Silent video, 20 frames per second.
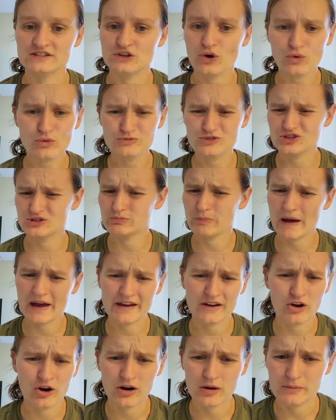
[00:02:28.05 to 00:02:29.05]
Don't just buy
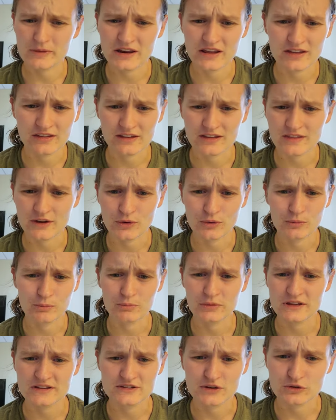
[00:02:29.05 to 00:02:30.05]
a car immediately, though.
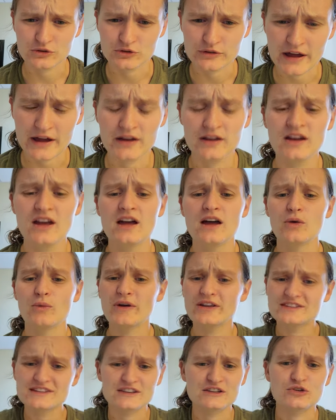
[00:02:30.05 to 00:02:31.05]
Please don't do that.
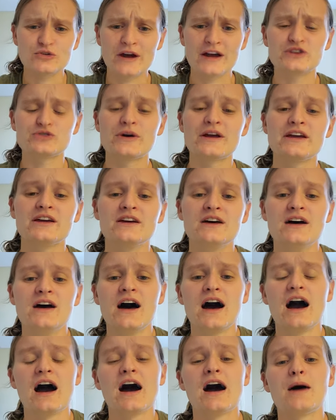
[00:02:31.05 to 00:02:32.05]
Wait till you graduate.
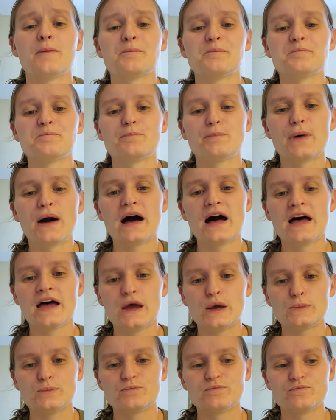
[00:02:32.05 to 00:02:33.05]
Um,
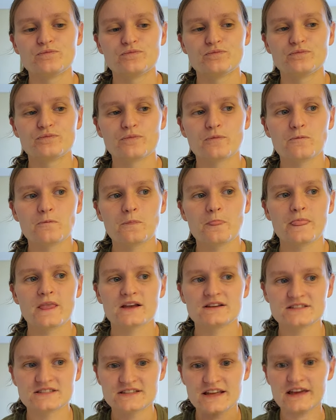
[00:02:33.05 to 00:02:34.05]
but
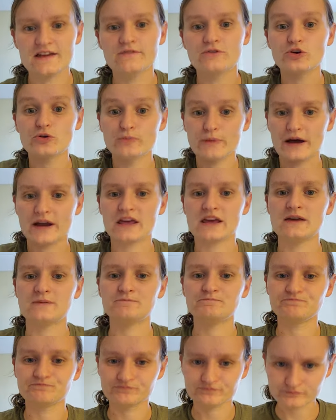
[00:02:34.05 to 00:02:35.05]
save your
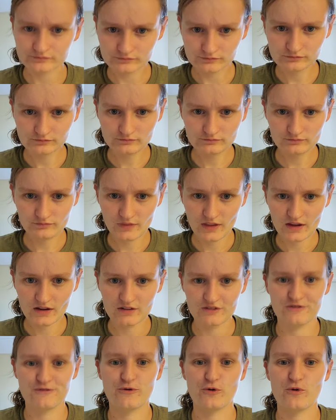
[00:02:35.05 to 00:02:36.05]
money
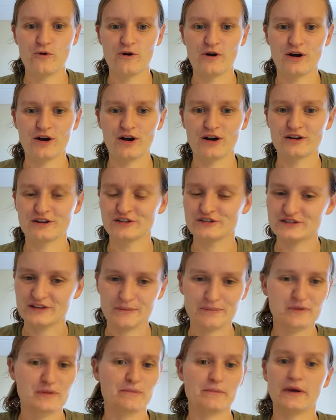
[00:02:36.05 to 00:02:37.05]
for
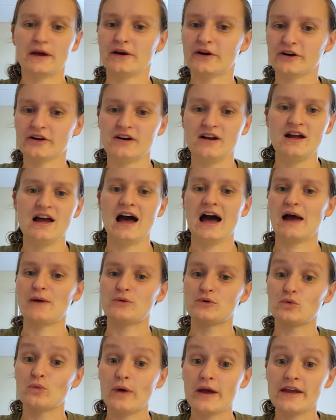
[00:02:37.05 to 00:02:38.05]
something bigger. I
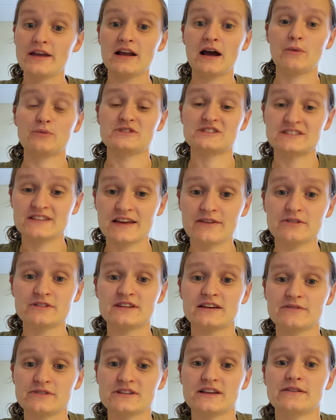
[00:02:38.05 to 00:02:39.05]
would wait, I would save it,
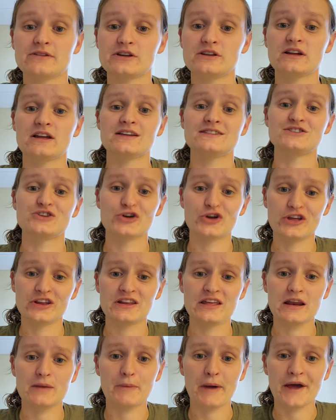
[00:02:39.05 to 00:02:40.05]
save it, save it, because you're going to
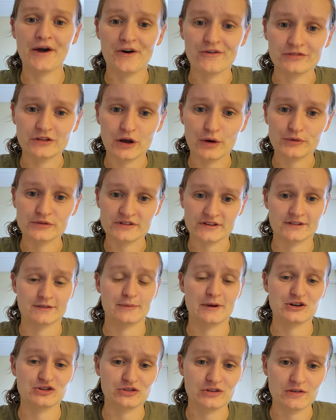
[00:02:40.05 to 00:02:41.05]
need to pay off loans,
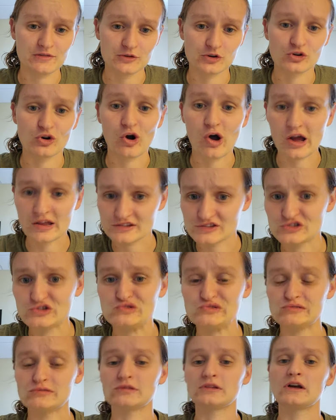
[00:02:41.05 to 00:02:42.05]
especially if you're on
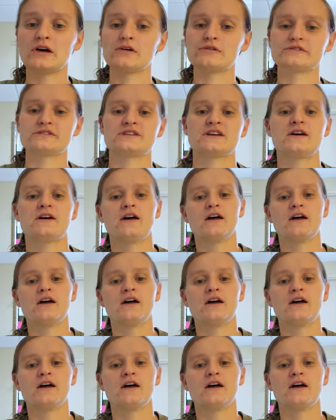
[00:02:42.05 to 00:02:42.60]
student loans.